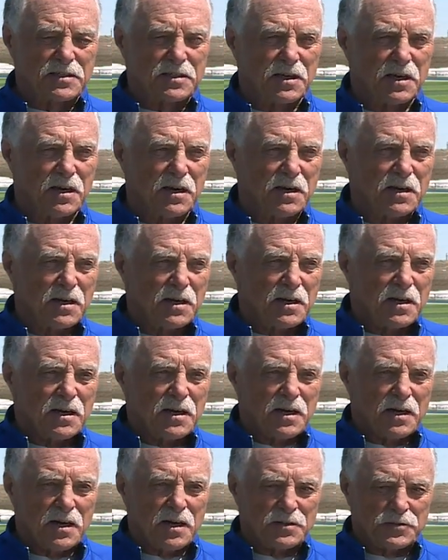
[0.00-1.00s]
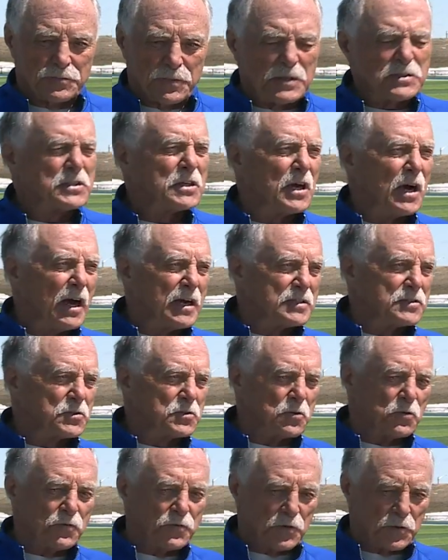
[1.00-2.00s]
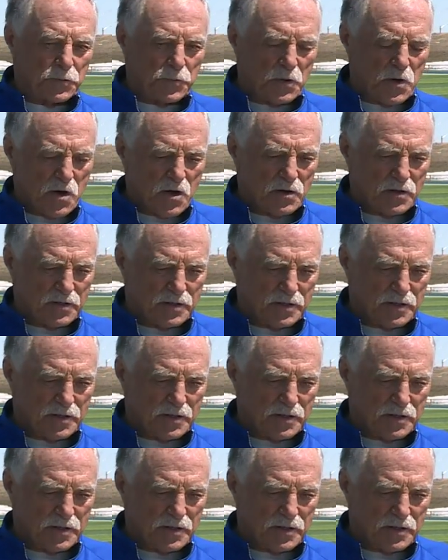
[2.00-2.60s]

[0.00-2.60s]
Uh, especially high school football.